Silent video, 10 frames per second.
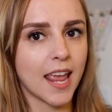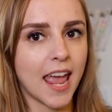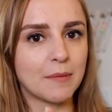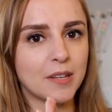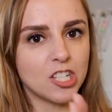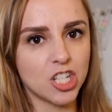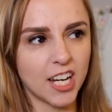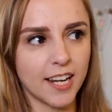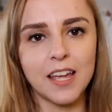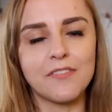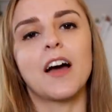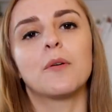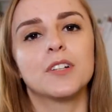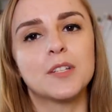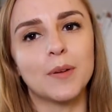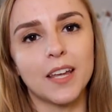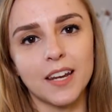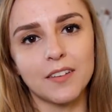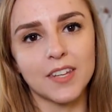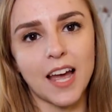Amy and Gina, if I were to be any of the